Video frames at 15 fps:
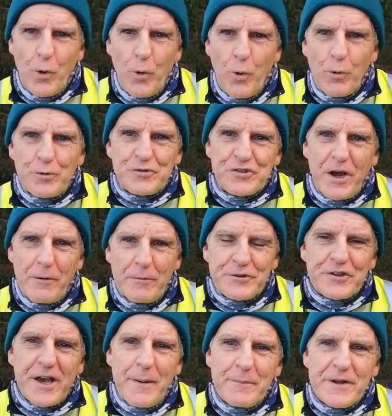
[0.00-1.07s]
Also it's
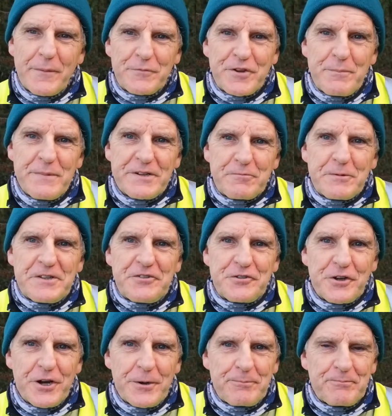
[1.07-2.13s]
coming up to
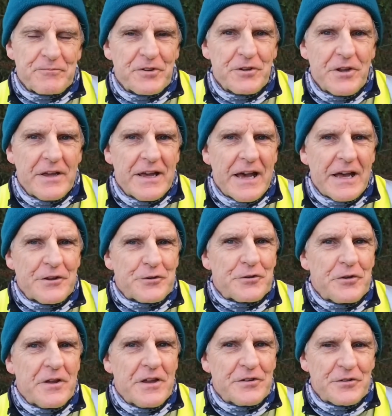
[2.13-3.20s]
midwinter
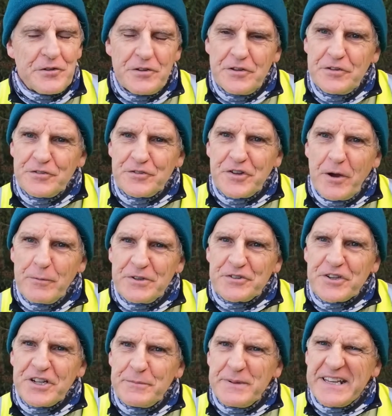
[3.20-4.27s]
so it's
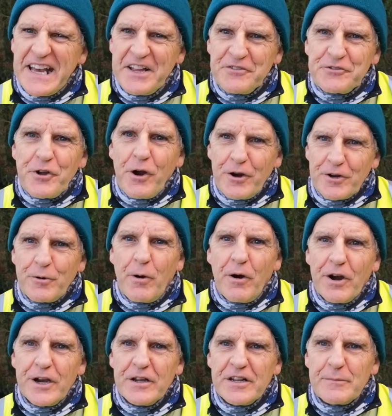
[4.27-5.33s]
going to be getting dark quite
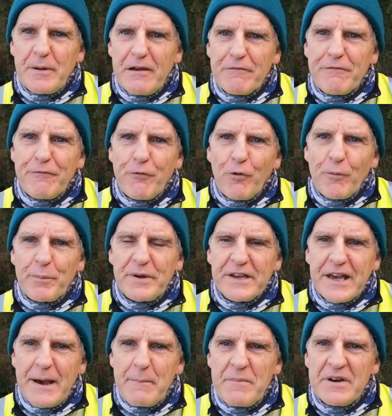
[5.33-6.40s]
early about 4
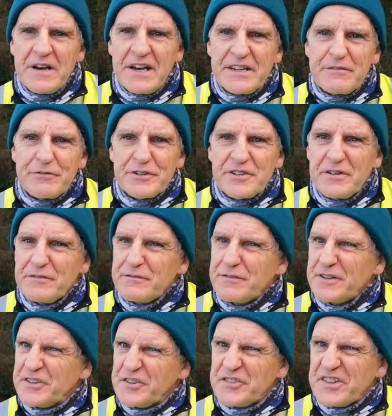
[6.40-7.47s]
p.m and if I don't
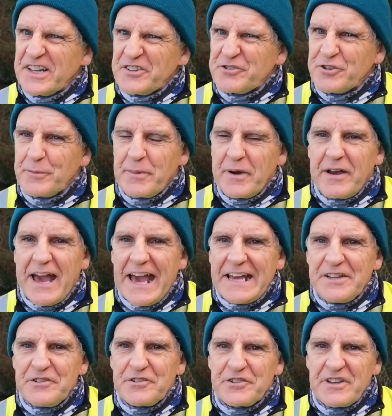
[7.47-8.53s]
finish say to about
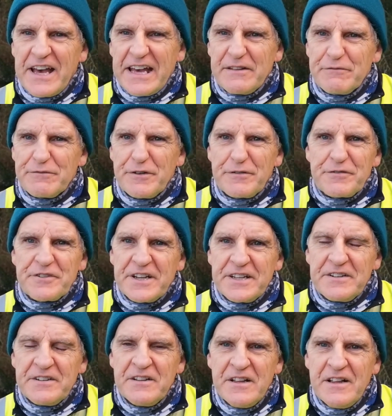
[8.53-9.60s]
8
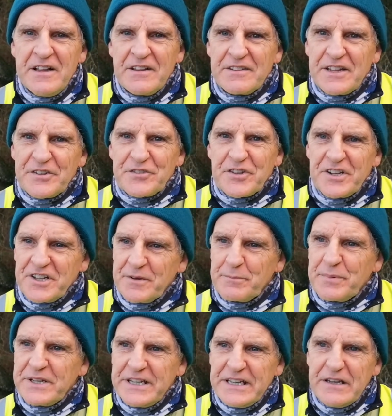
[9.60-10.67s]
8.15 that's going to
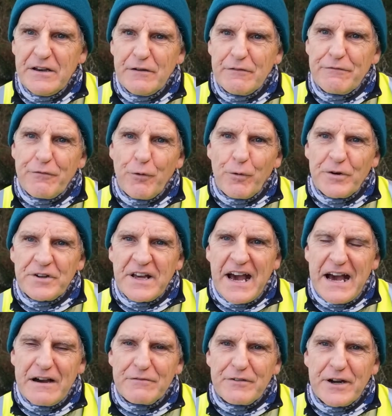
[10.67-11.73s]
be four and a
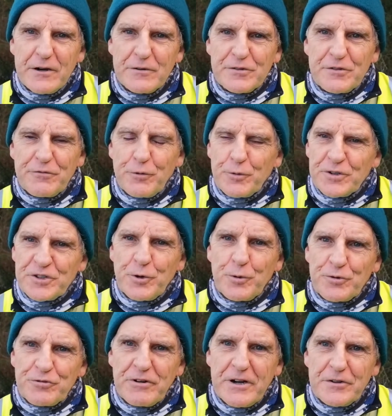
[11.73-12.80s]
half hours four and a
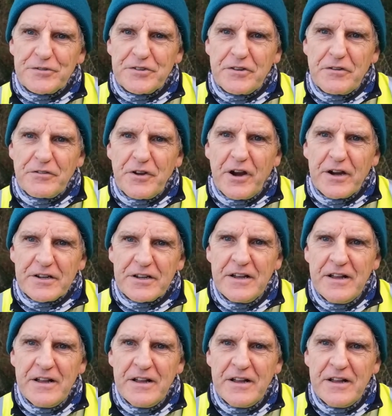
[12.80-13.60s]
quarter hours in the dark